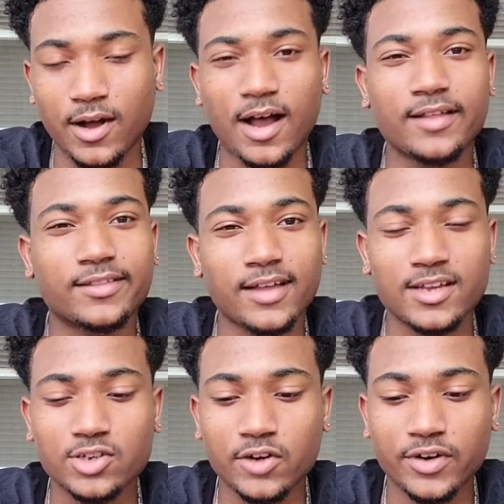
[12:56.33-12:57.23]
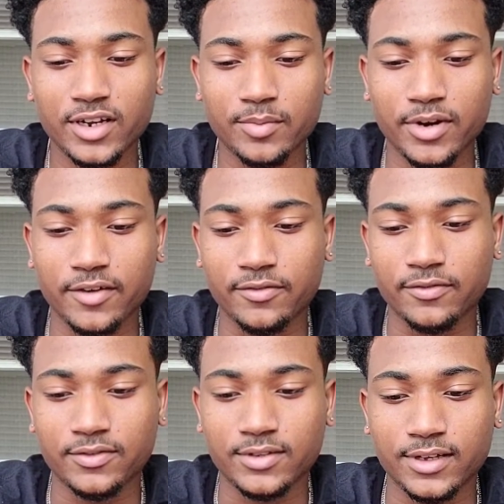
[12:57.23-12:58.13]
I started reading it, but
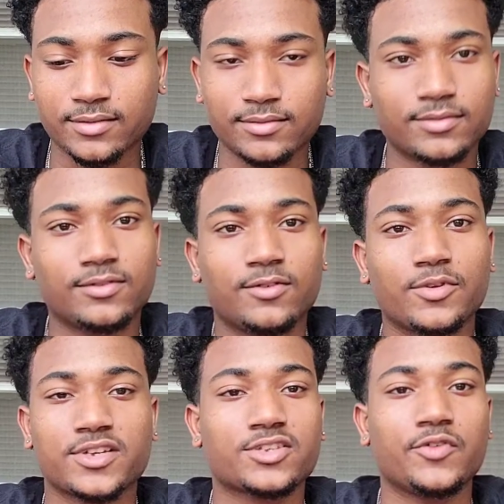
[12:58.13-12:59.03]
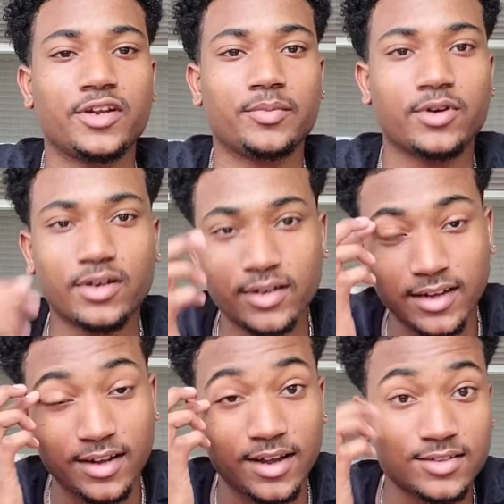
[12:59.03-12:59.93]
once I start reading the book
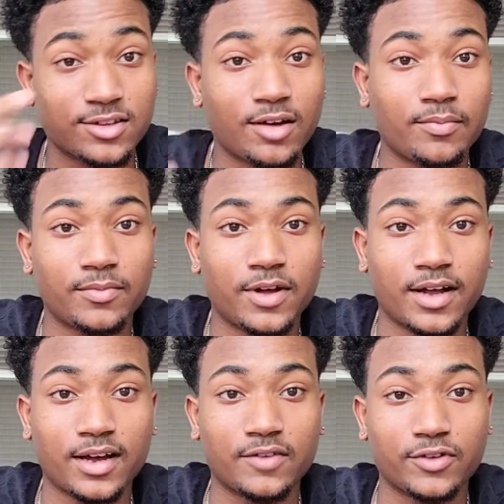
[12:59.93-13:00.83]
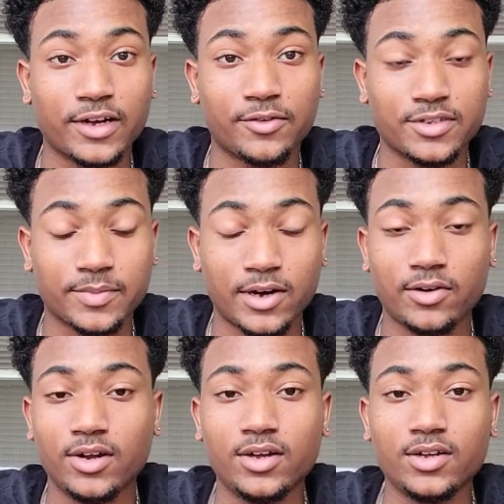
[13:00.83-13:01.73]
and I stop, I kind of forget what it's
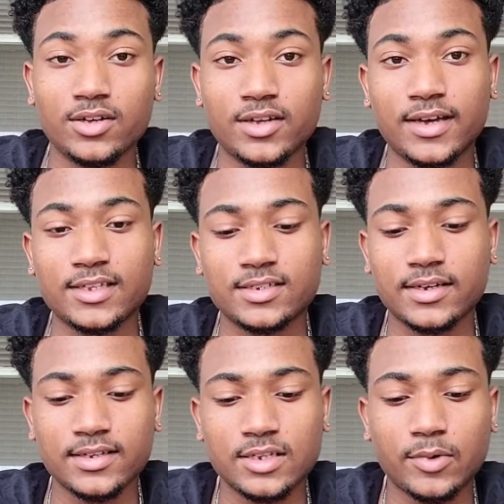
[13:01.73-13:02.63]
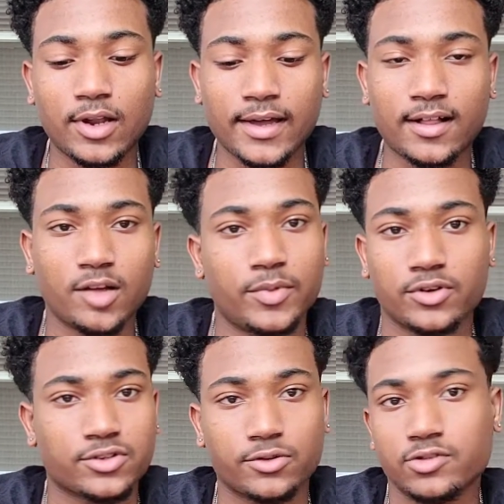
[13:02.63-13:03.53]
about. It isn't about like alchemy
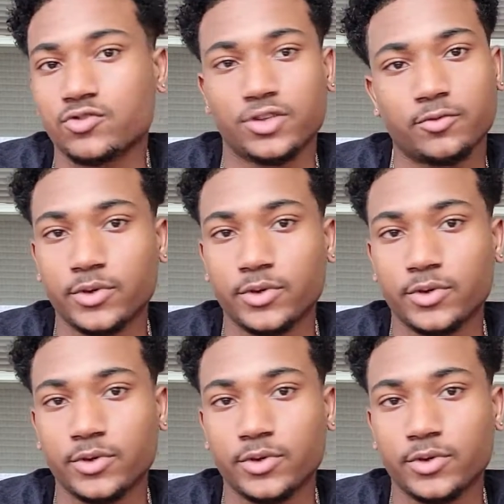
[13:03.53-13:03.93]
or sorcery or